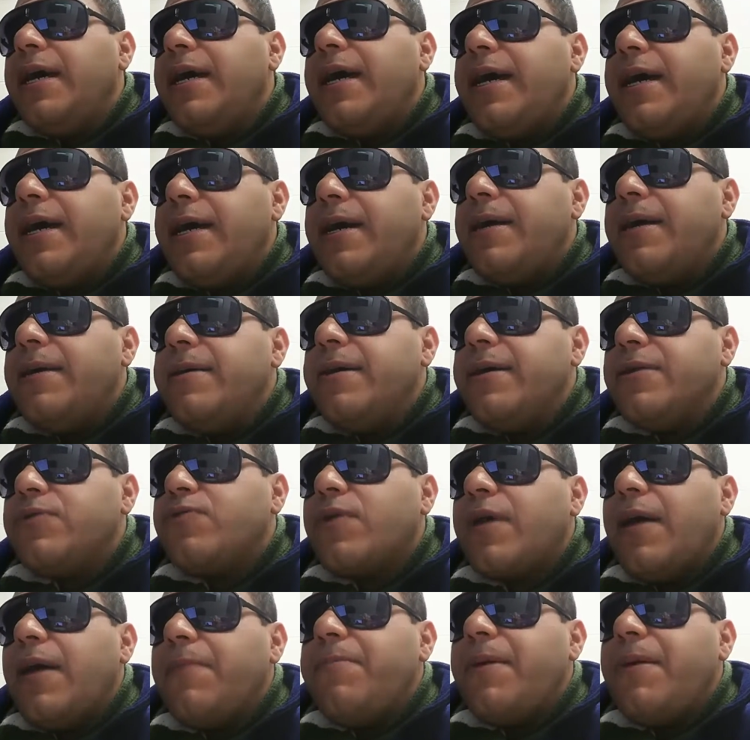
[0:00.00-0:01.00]

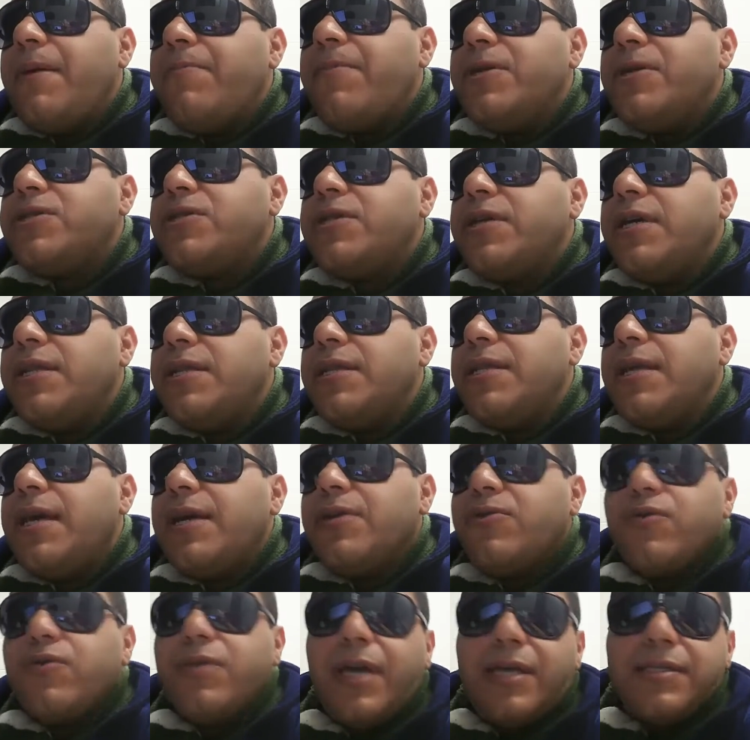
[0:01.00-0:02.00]
It got published in
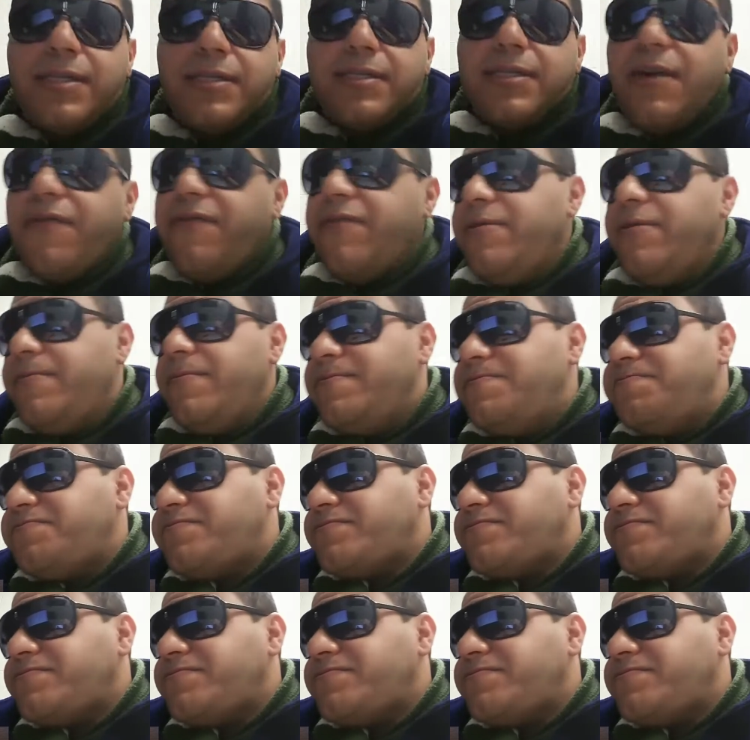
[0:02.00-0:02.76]
2007.